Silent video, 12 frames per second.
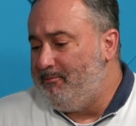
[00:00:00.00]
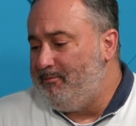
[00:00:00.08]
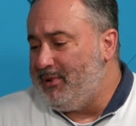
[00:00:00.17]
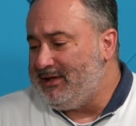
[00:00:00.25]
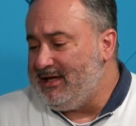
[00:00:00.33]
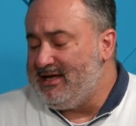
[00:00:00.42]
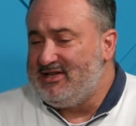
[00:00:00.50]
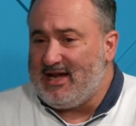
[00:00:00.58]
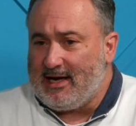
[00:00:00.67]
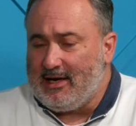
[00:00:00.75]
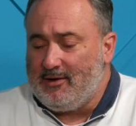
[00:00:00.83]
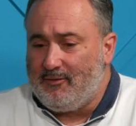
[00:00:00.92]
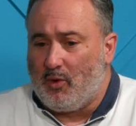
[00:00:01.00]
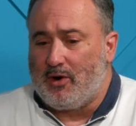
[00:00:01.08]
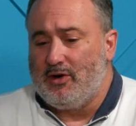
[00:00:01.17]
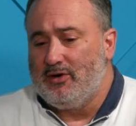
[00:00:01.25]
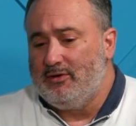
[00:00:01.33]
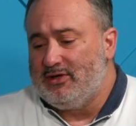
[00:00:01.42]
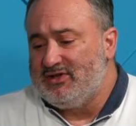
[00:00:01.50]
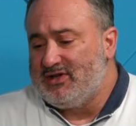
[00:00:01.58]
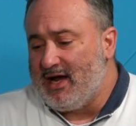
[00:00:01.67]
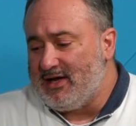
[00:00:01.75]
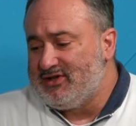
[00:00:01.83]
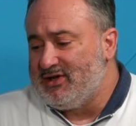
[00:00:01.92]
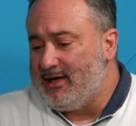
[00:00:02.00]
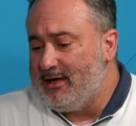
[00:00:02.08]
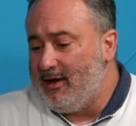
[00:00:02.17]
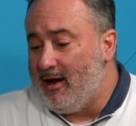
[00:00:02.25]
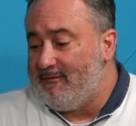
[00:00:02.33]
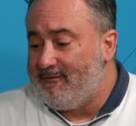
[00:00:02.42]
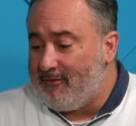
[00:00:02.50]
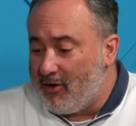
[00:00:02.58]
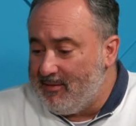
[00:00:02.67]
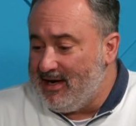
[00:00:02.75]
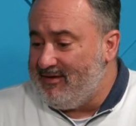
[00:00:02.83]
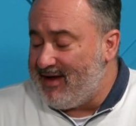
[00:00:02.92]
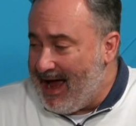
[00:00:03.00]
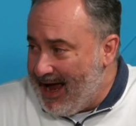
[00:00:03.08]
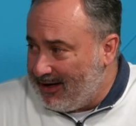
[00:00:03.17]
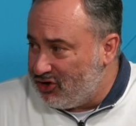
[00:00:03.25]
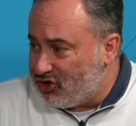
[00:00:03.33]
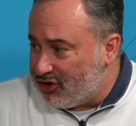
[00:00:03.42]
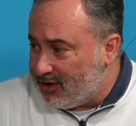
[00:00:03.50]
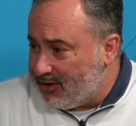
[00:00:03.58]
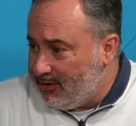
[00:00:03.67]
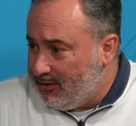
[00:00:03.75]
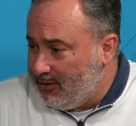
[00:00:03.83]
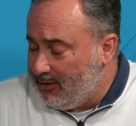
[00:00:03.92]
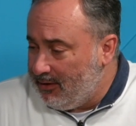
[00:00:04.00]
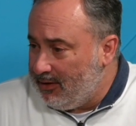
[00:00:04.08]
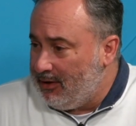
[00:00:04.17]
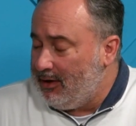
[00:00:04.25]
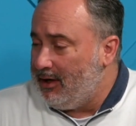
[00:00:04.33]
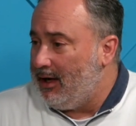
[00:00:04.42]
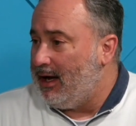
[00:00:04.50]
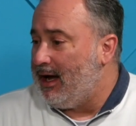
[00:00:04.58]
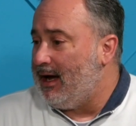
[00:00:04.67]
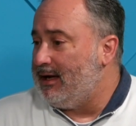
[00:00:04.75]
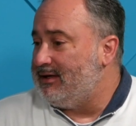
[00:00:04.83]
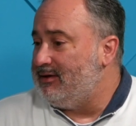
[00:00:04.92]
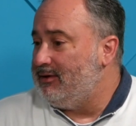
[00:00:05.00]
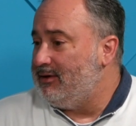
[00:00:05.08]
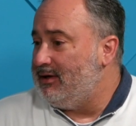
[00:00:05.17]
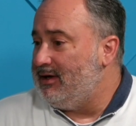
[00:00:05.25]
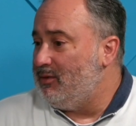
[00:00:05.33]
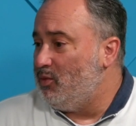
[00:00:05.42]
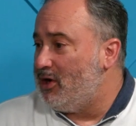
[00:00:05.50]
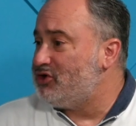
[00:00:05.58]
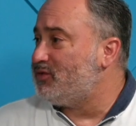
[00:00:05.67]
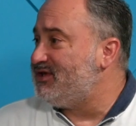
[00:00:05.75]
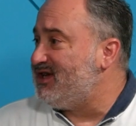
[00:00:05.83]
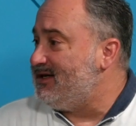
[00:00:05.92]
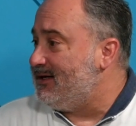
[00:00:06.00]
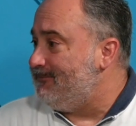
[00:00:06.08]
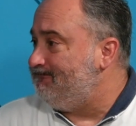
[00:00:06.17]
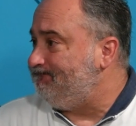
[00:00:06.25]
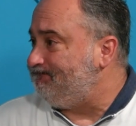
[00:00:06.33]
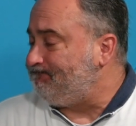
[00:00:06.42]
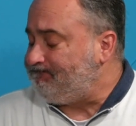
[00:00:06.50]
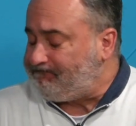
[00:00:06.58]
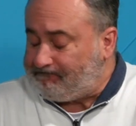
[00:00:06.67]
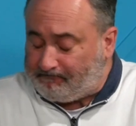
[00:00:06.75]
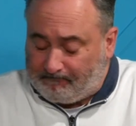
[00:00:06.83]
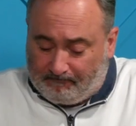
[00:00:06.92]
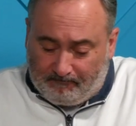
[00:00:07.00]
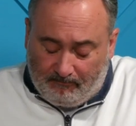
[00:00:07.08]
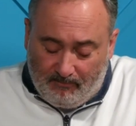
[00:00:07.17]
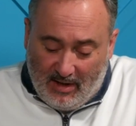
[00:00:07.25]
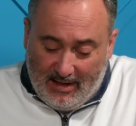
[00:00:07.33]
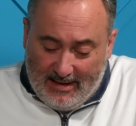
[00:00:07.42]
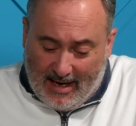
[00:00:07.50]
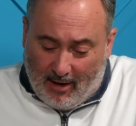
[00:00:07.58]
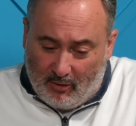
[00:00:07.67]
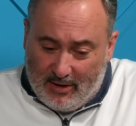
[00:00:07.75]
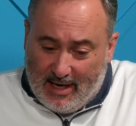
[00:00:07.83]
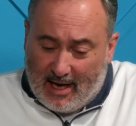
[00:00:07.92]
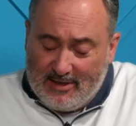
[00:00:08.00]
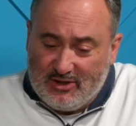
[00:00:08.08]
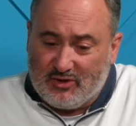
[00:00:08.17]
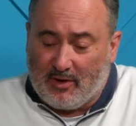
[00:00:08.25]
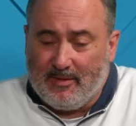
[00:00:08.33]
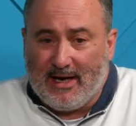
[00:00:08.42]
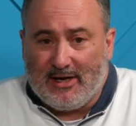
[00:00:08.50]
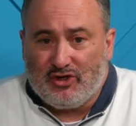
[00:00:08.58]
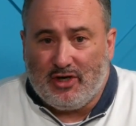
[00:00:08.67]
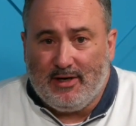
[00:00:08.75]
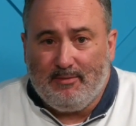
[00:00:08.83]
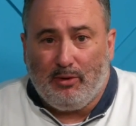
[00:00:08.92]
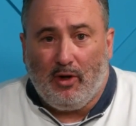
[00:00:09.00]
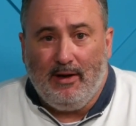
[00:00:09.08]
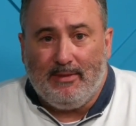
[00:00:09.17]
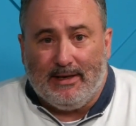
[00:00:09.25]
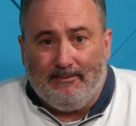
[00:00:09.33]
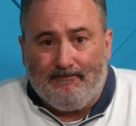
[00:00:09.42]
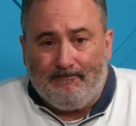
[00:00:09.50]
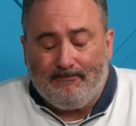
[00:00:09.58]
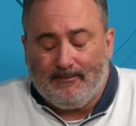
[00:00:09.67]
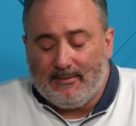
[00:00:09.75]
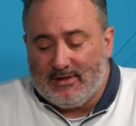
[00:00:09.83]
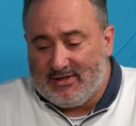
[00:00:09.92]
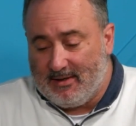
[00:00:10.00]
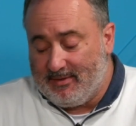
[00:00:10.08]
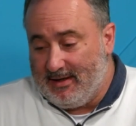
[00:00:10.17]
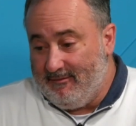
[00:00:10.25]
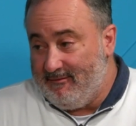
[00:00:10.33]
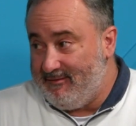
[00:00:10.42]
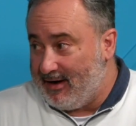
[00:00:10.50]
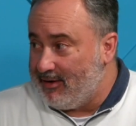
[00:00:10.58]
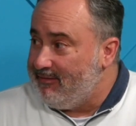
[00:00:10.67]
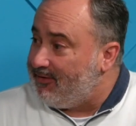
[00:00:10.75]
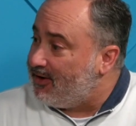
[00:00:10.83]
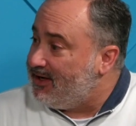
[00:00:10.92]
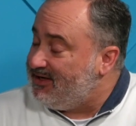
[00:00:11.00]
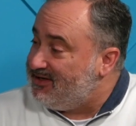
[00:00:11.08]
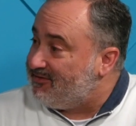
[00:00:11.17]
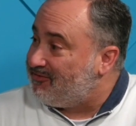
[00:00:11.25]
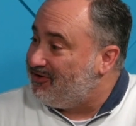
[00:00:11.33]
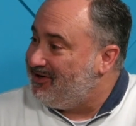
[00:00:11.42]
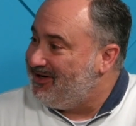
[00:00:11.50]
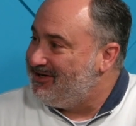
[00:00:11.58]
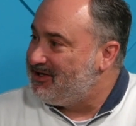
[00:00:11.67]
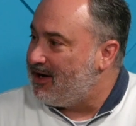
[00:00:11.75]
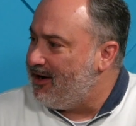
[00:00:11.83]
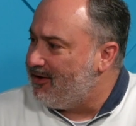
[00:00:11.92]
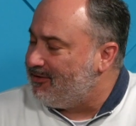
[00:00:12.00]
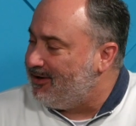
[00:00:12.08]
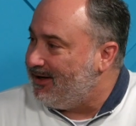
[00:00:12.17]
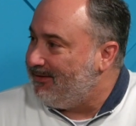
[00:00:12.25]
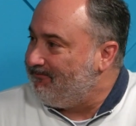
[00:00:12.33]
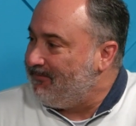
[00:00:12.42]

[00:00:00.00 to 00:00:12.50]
the executive order discussing affirmative action was rescinded. Now, non-discrimination in employment, something very, very different entirely.